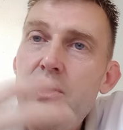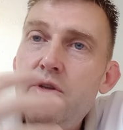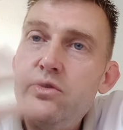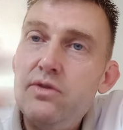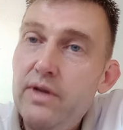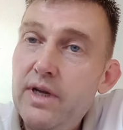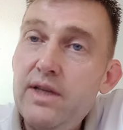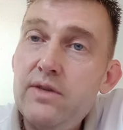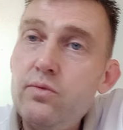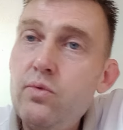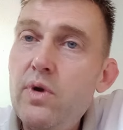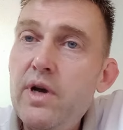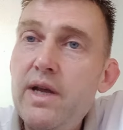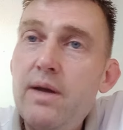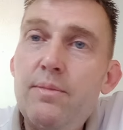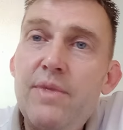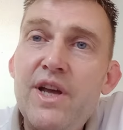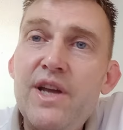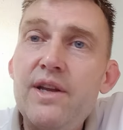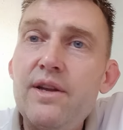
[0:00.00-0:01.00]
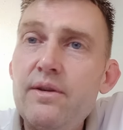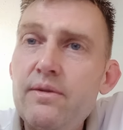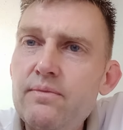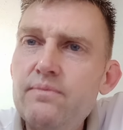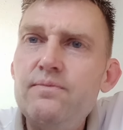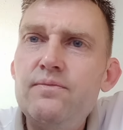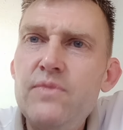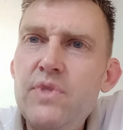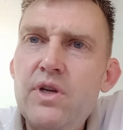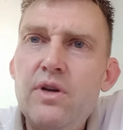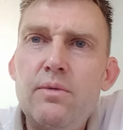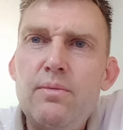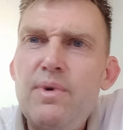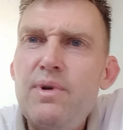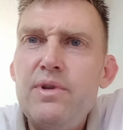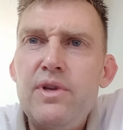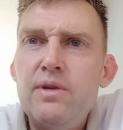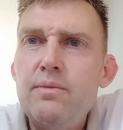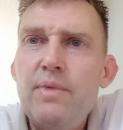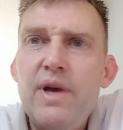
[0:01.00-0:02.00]
So that's why I might, you
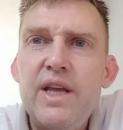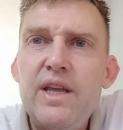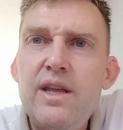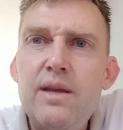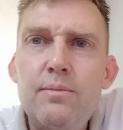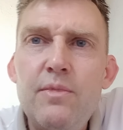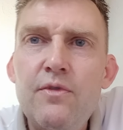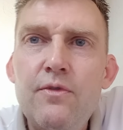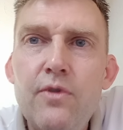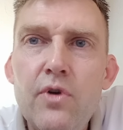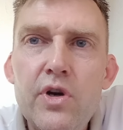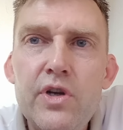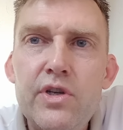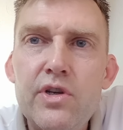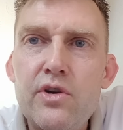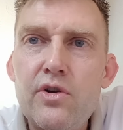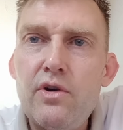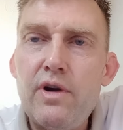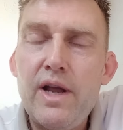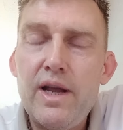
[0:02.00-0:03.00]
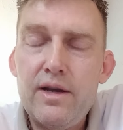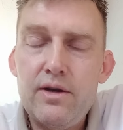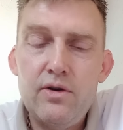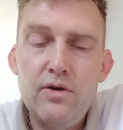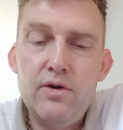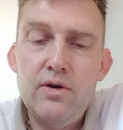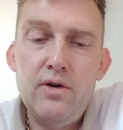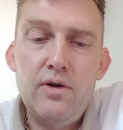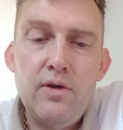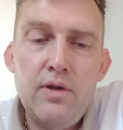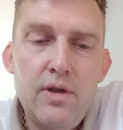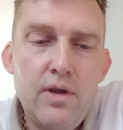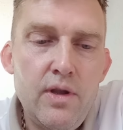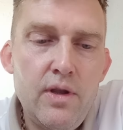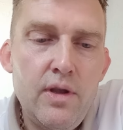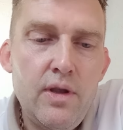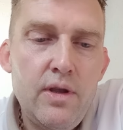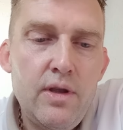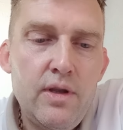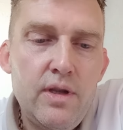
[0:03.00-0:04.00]
know, you might hear my voice crack, or
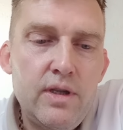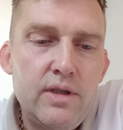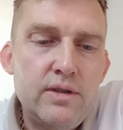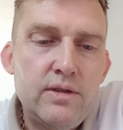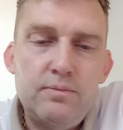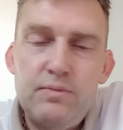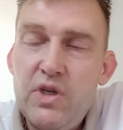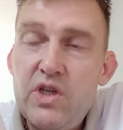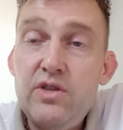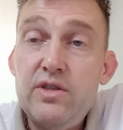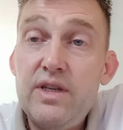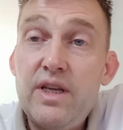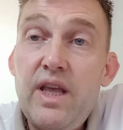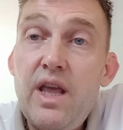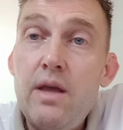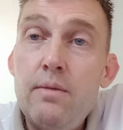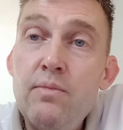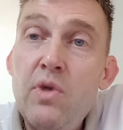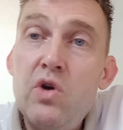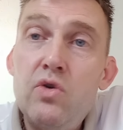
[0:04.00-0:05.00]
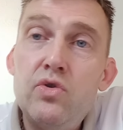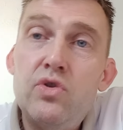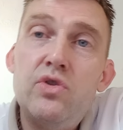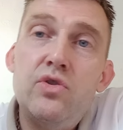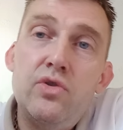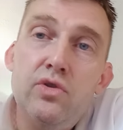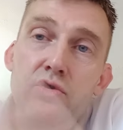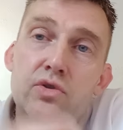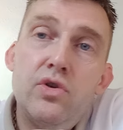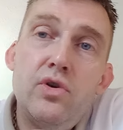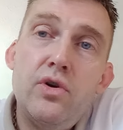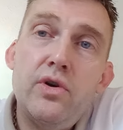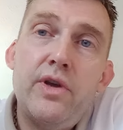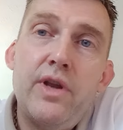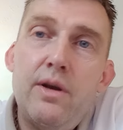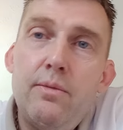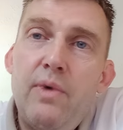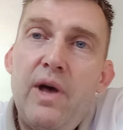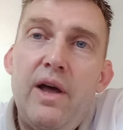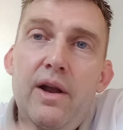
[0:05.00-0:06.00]
because I get emotional
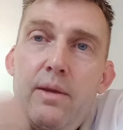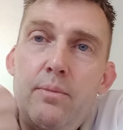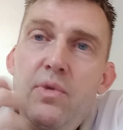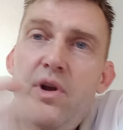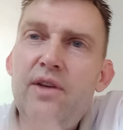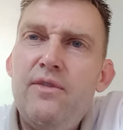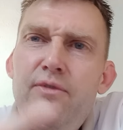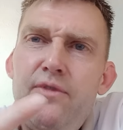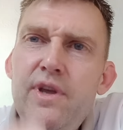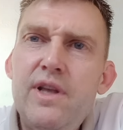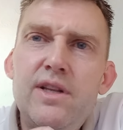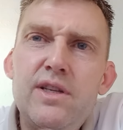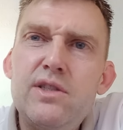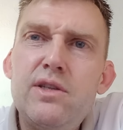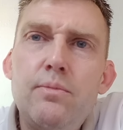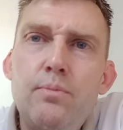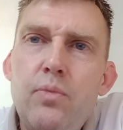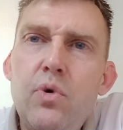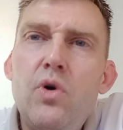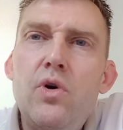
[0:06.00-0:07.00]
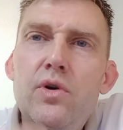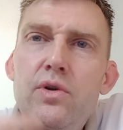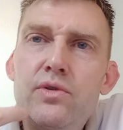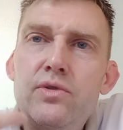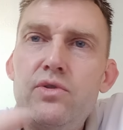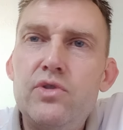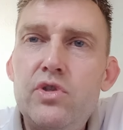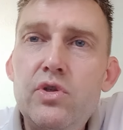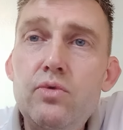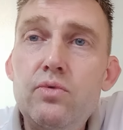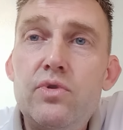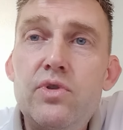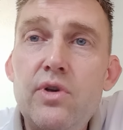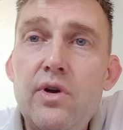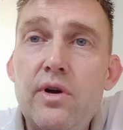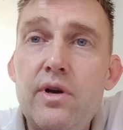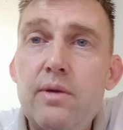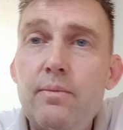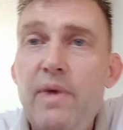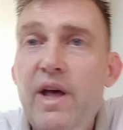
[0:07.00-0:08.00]
talking about it. But I feel it's important to
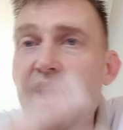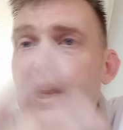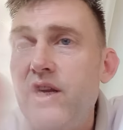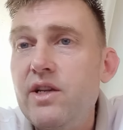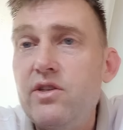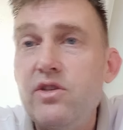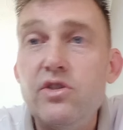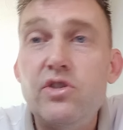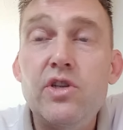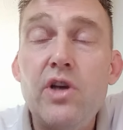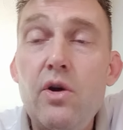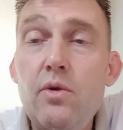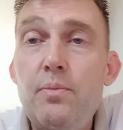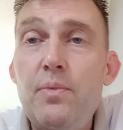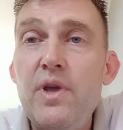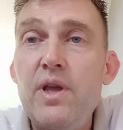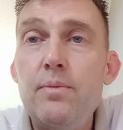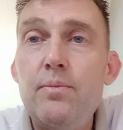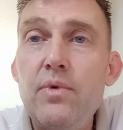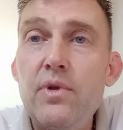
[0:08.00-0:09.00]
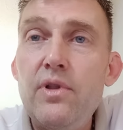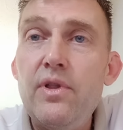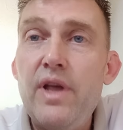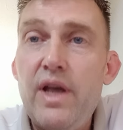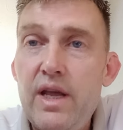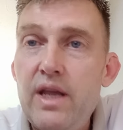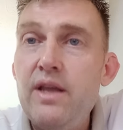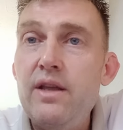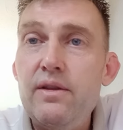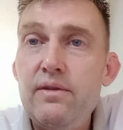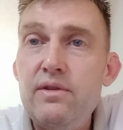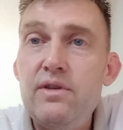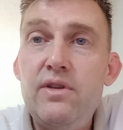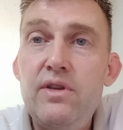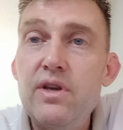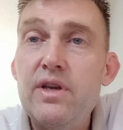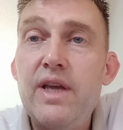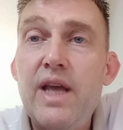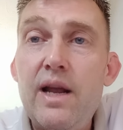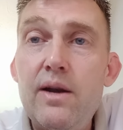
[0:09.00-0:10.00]
talk about it, to show people that
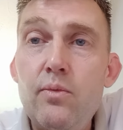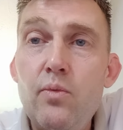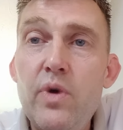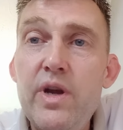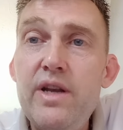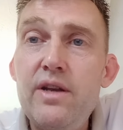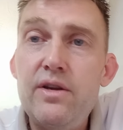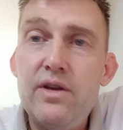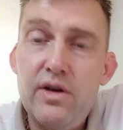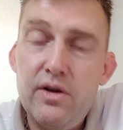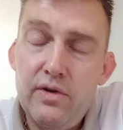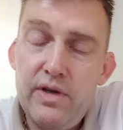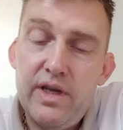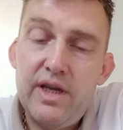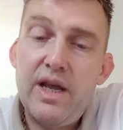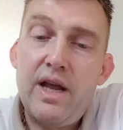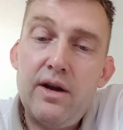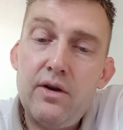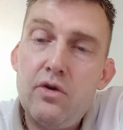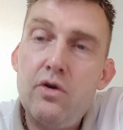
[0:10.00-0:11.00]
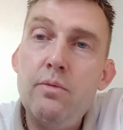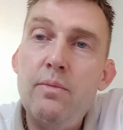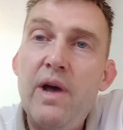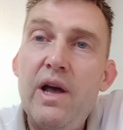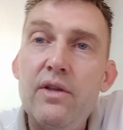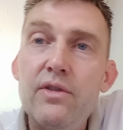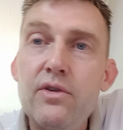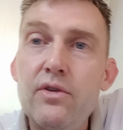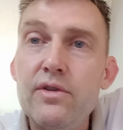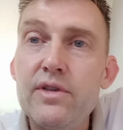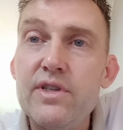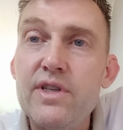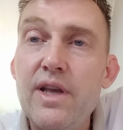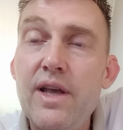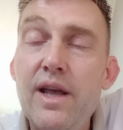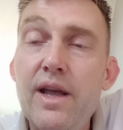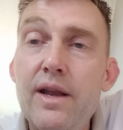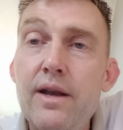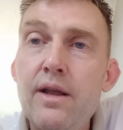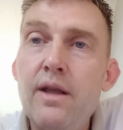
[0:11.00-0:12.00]
you can win, you know, you can come out the other
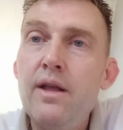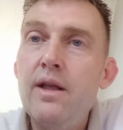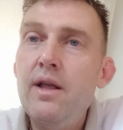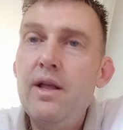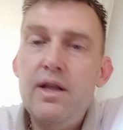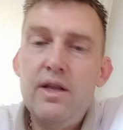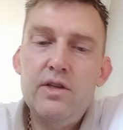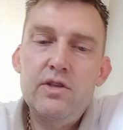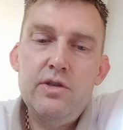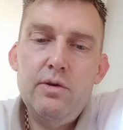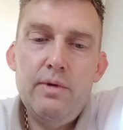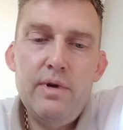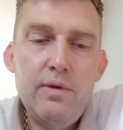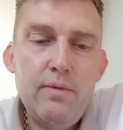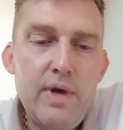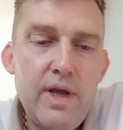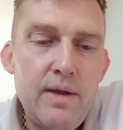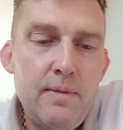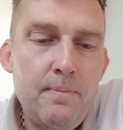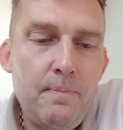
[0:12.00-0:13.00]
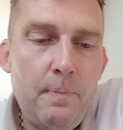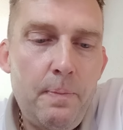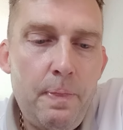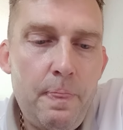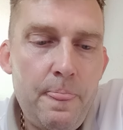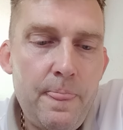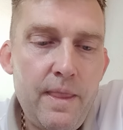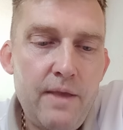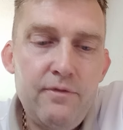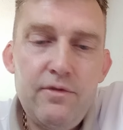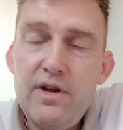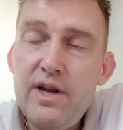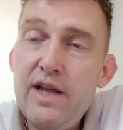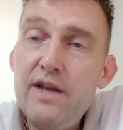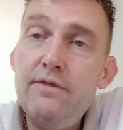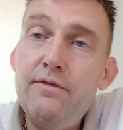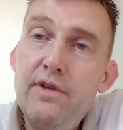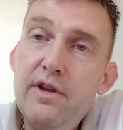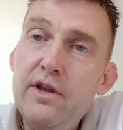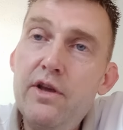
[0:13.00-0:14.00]
side. So anyway, if you
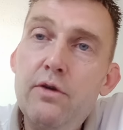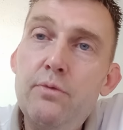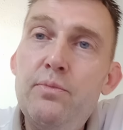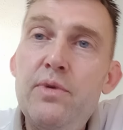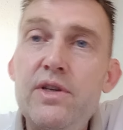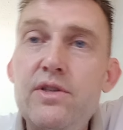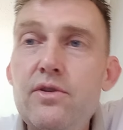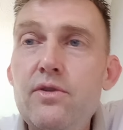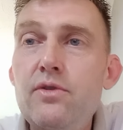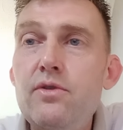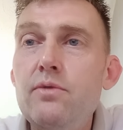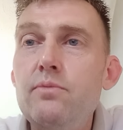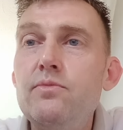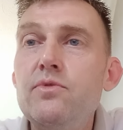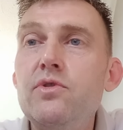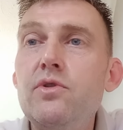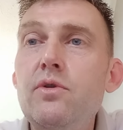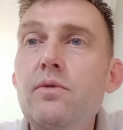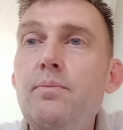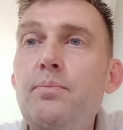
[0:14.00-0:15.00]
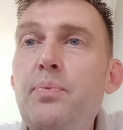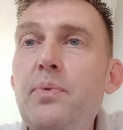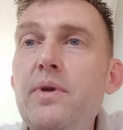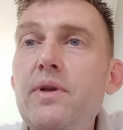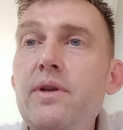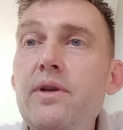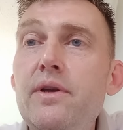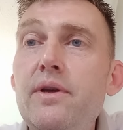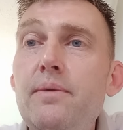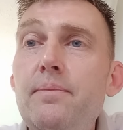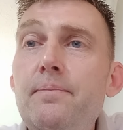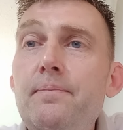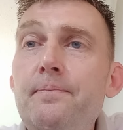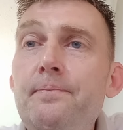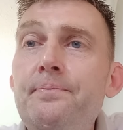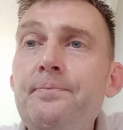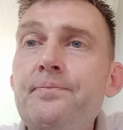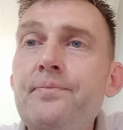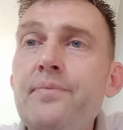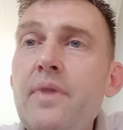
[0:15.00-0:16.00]
like the video, press the thumbs up.
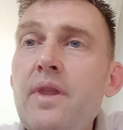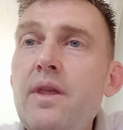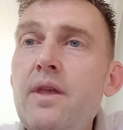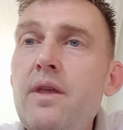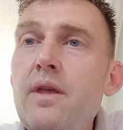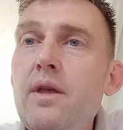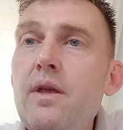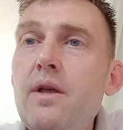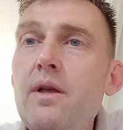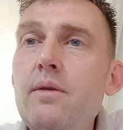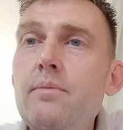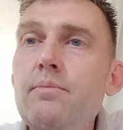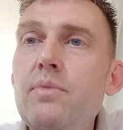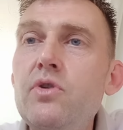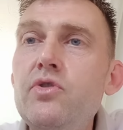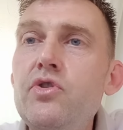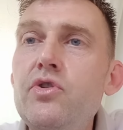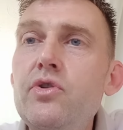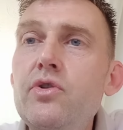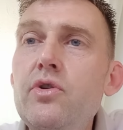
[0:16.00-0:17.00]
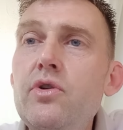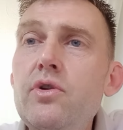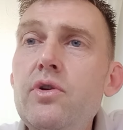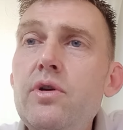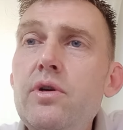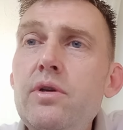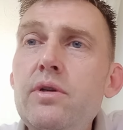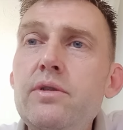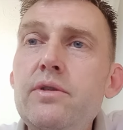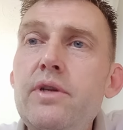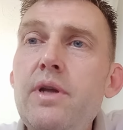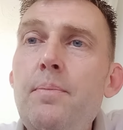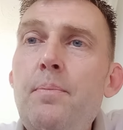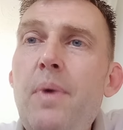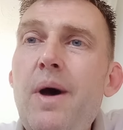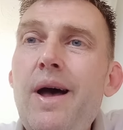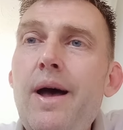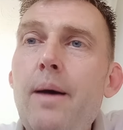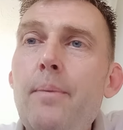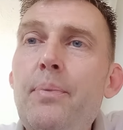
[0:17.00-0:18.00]
Bonjour, de
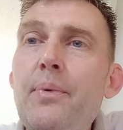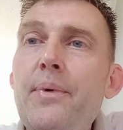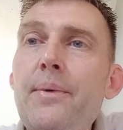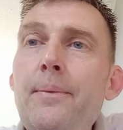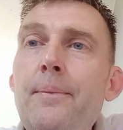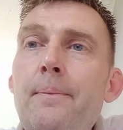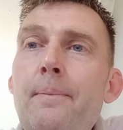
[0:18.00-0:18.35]
pape.